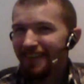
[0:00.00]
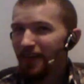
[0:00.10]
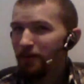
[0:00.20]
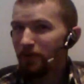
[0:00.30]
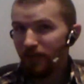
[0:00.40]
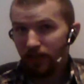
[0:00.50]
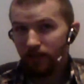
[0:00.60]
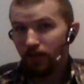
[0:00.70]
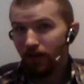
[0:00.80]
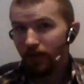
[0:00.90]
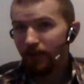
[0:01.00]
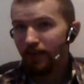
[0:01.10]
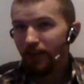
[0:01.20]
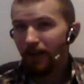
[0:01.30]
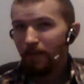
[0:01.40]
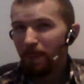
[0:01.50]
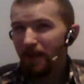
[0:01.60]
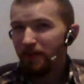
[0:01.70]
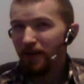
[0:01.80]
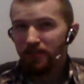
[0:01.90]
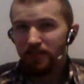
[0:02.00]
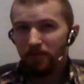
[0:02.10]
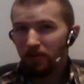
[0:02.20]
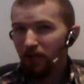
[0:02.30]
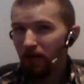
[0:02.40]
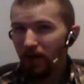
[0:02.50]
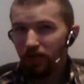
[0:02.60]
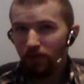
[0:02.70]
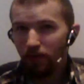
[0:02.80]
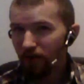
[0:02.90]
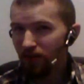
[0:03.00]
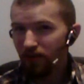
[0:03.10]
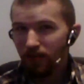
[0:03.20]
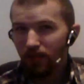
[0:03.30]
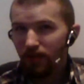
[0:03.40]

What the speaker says: But we need to talk. He mentioned something about Pandora,